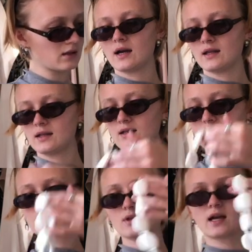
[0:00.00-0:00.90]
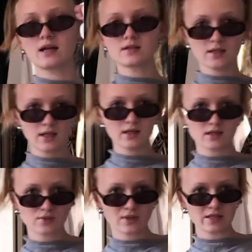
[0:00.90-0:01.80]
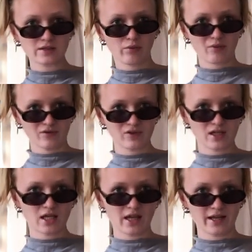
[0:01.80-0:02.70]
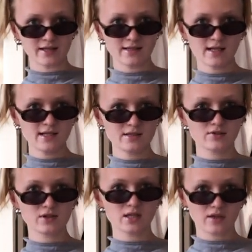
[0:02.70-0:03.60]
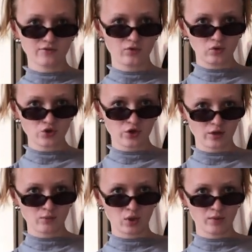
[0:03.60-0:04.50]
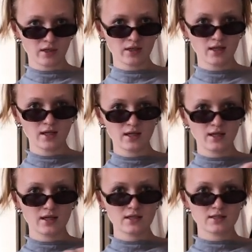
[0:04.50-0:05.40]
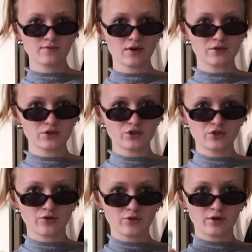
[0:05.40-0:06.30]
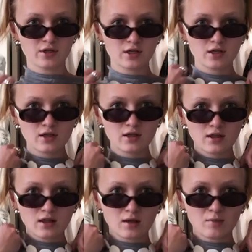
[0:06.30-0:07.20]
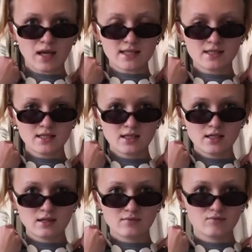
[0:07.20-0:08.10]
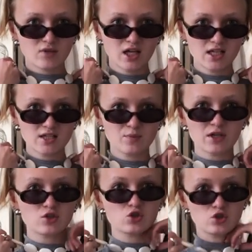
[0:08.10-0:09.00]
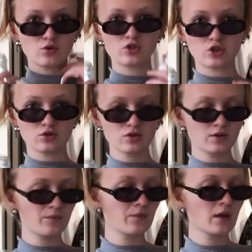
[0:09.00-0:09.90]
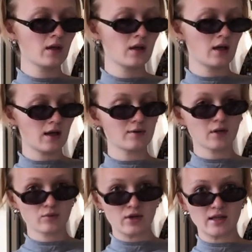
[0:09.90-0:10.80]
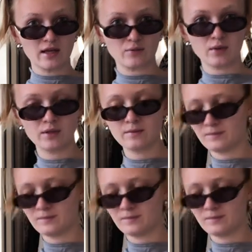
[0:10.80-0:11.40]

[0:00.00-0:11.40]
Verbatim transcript: I think this one actually and this one is thrifted in Italy so it's like a full circle moment. It's a very short thick plastic necklace but it's so cute. I'm gonna bring that one.